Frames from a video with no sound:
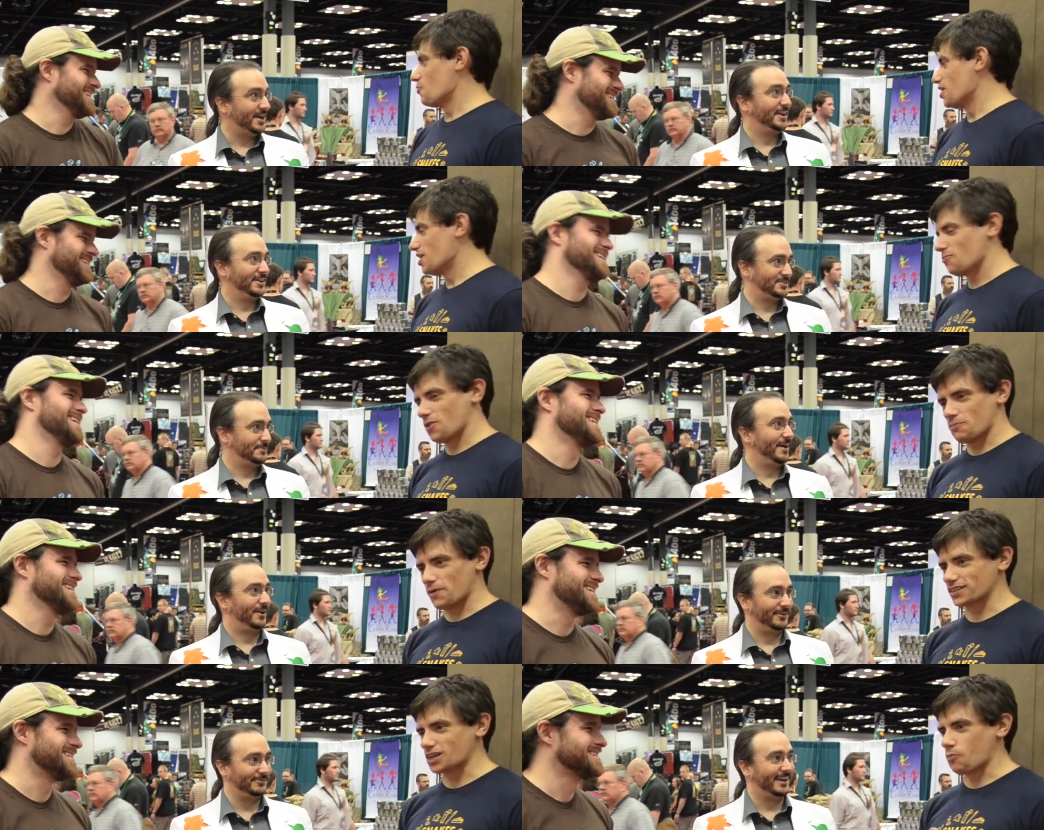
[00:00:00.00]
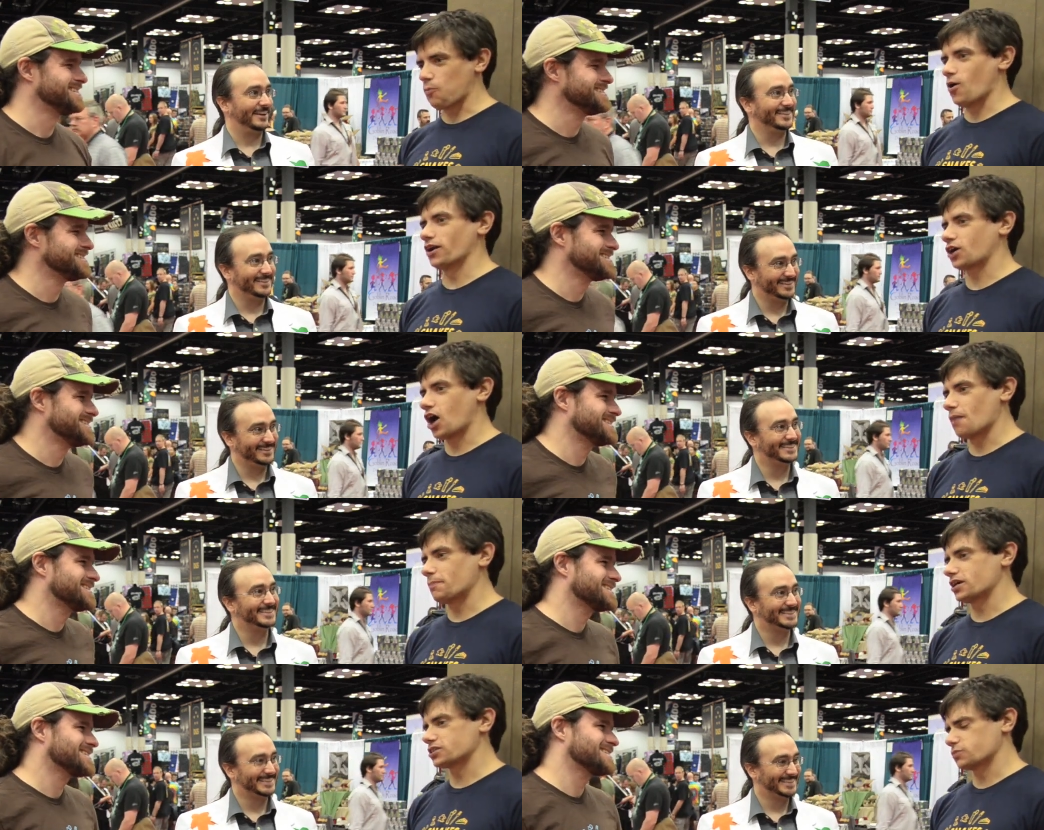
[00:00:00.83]
Speaker 1: night. We picked up one
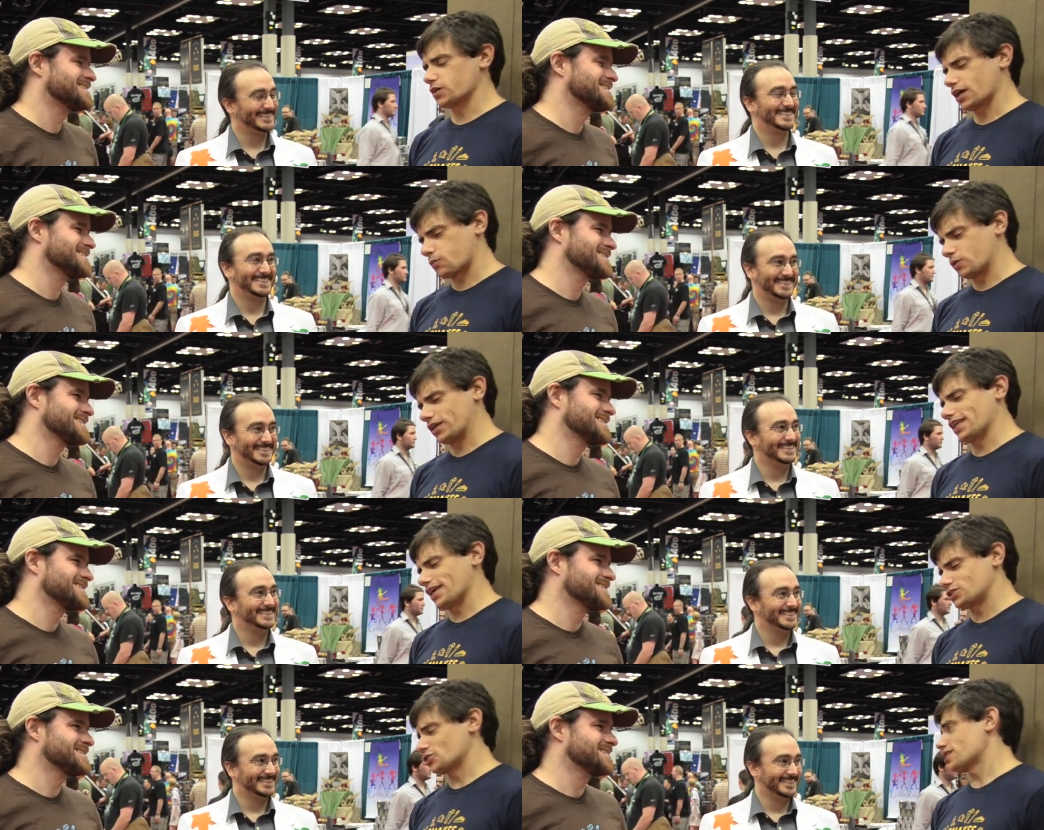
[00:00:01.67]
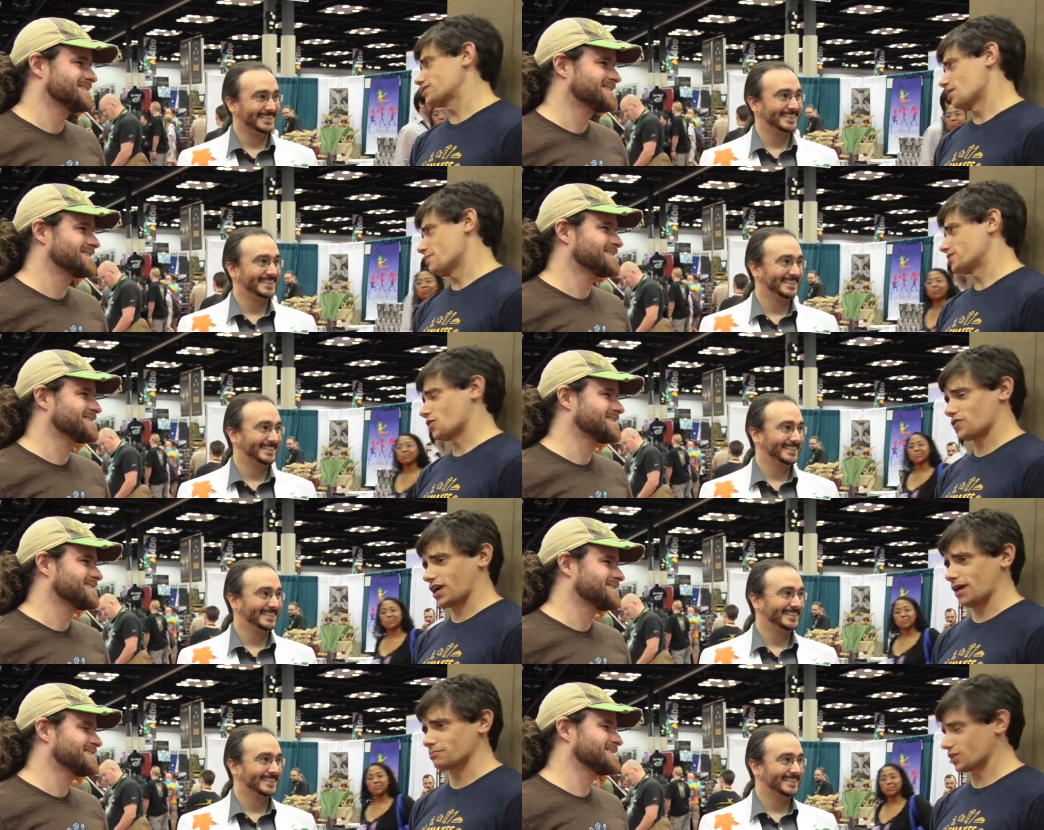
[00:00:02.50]
copy because we really like Jacques Simon's other
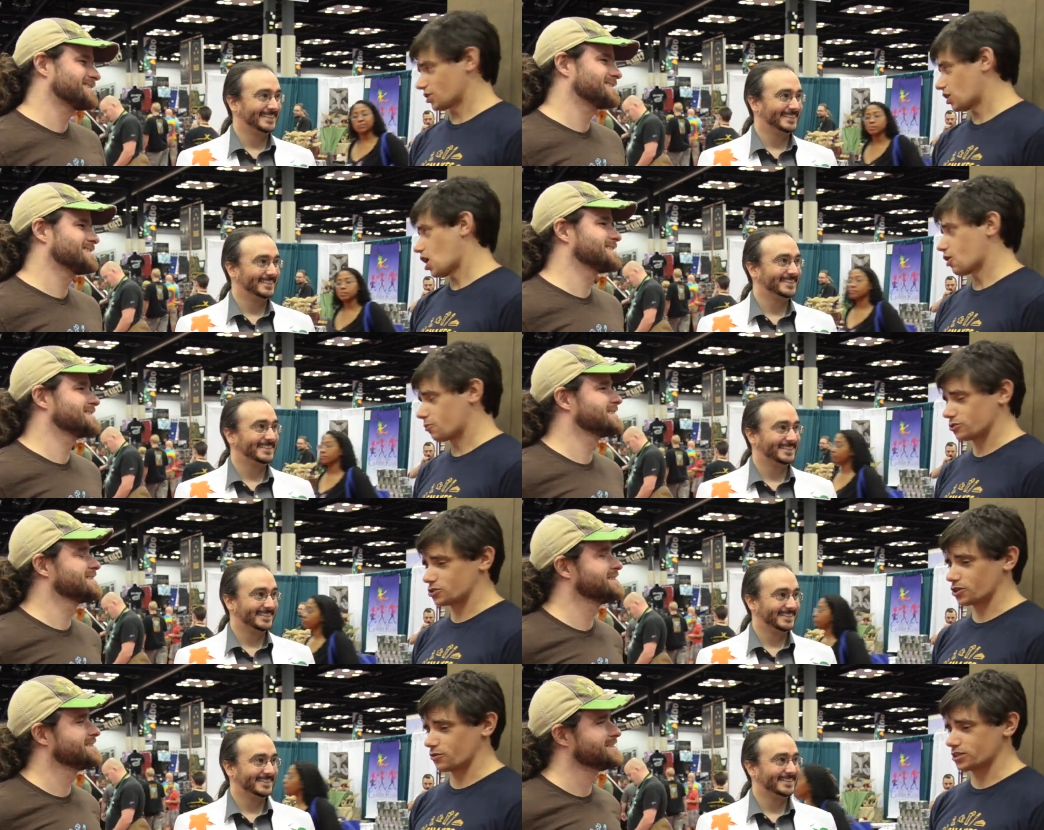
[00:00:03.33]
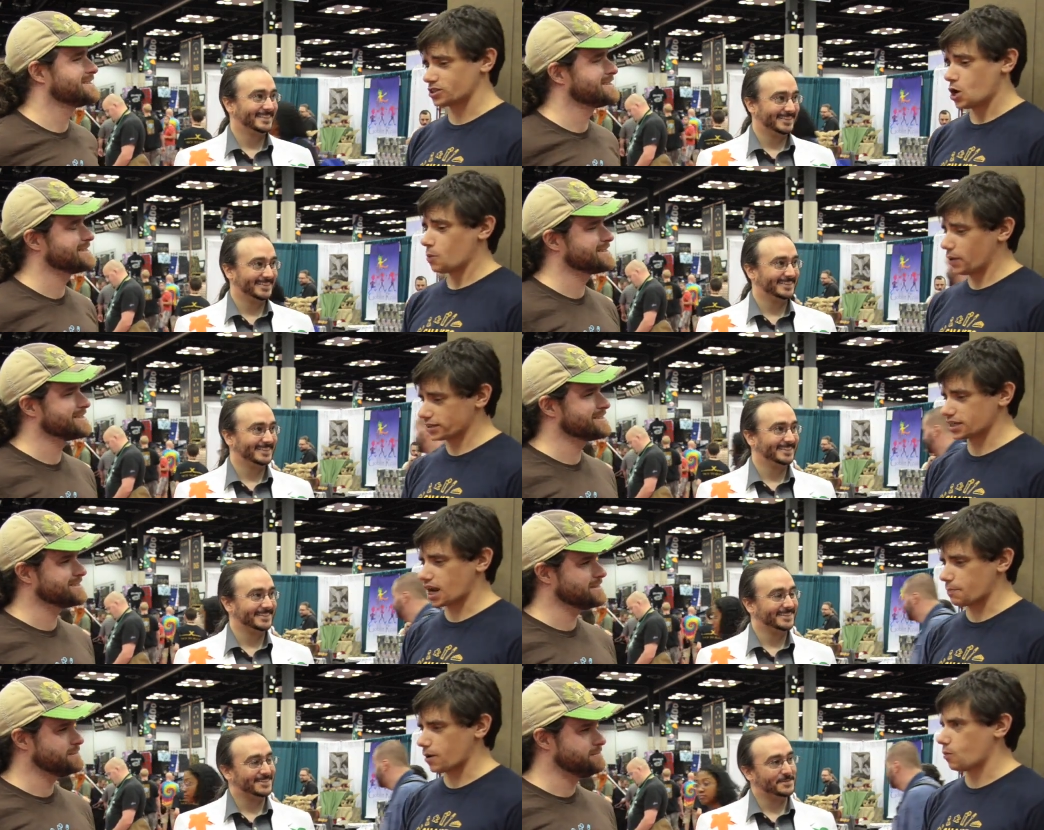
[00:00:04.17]
games, like the Cockroach series. Picked it
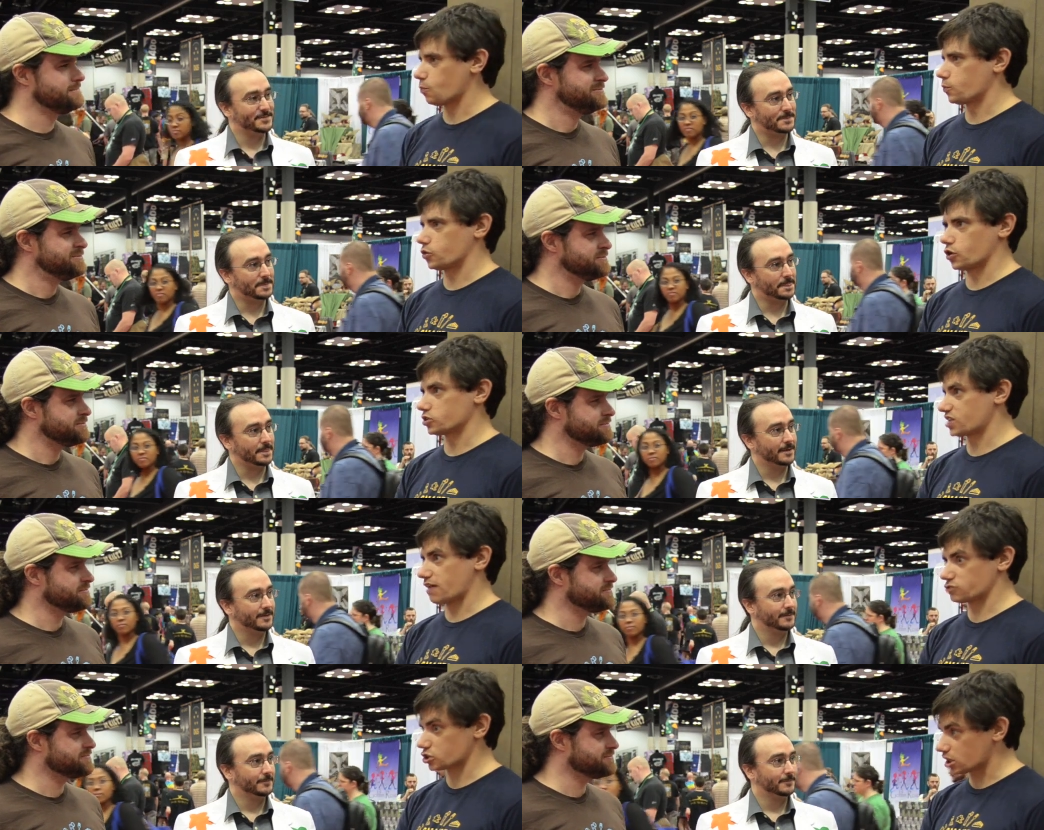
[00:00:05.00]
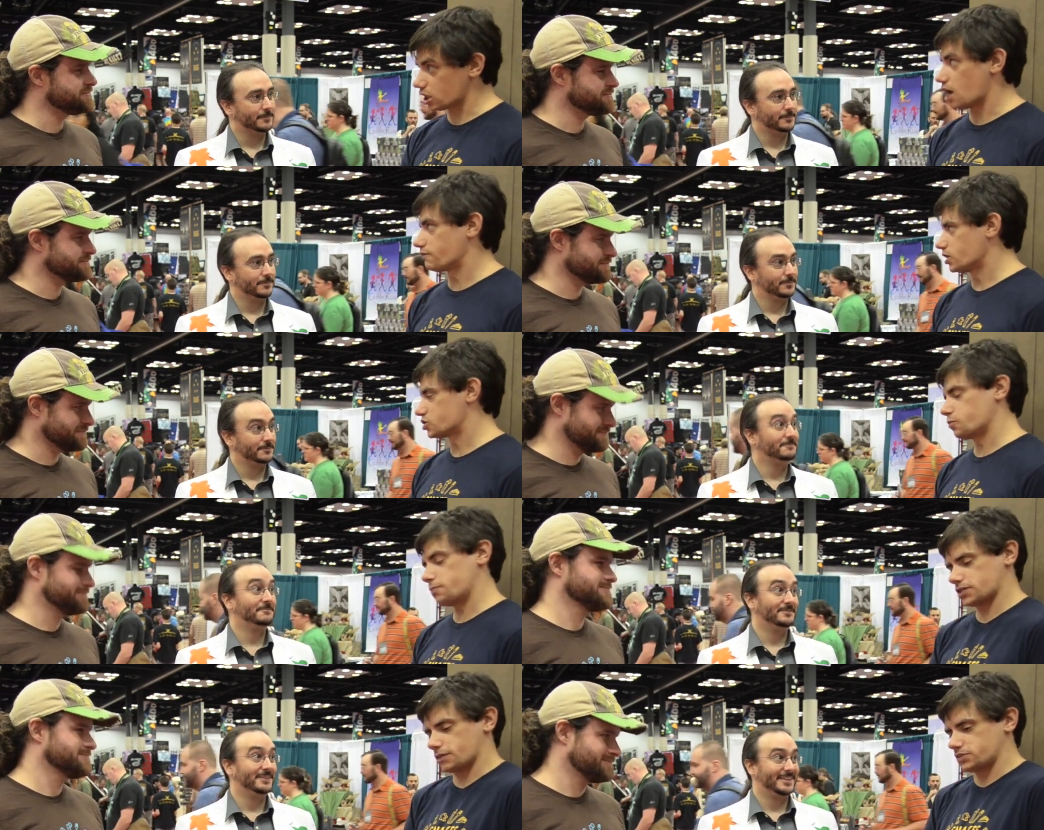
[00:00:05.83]
up, and their staff just loved it. So we
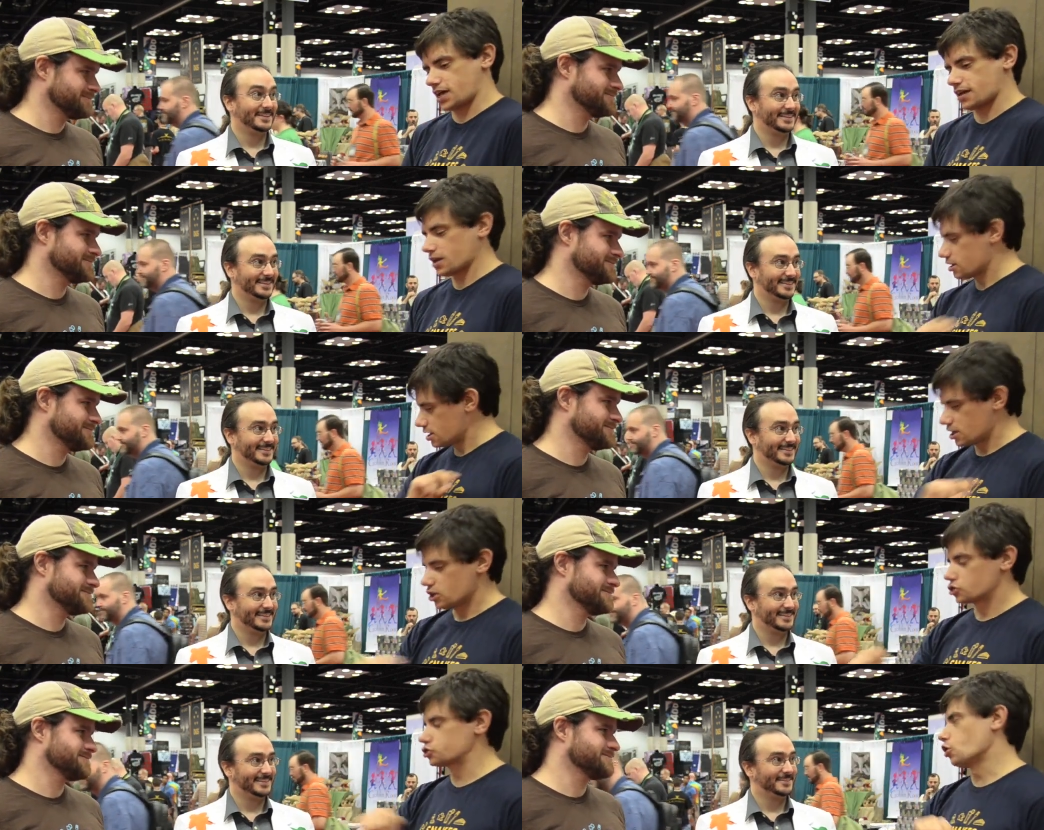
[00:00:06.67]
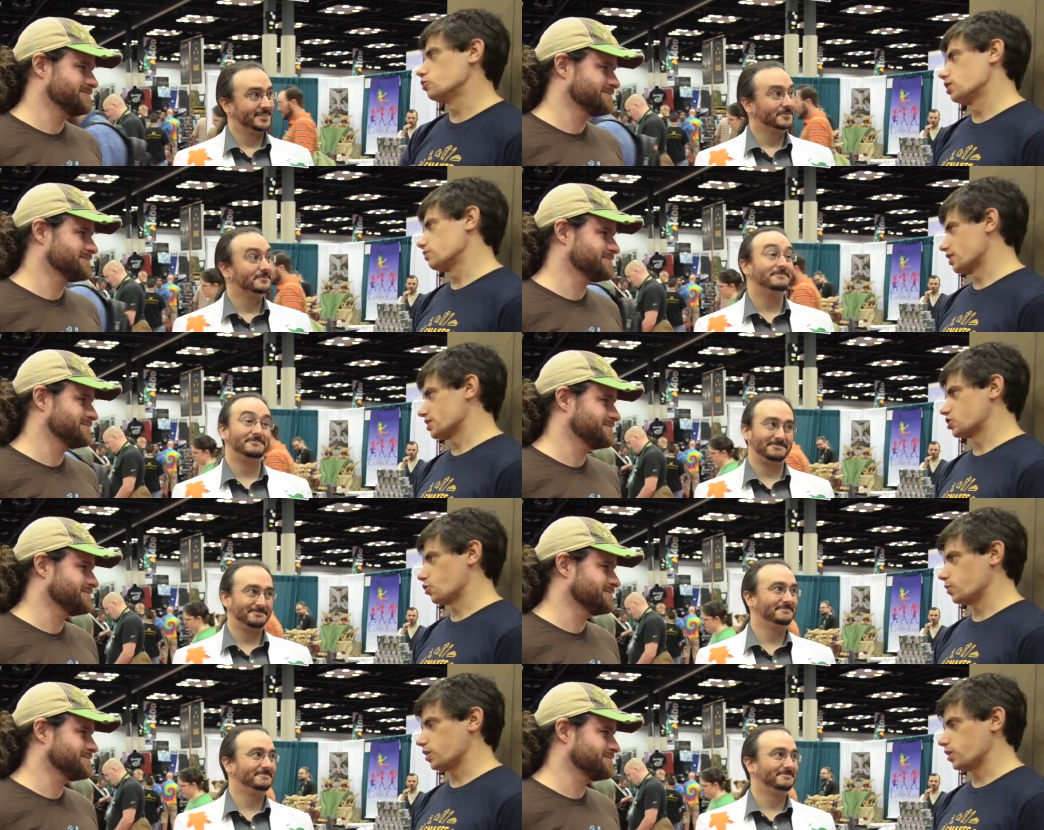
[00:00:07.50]
picked up 10. Sold out in less than a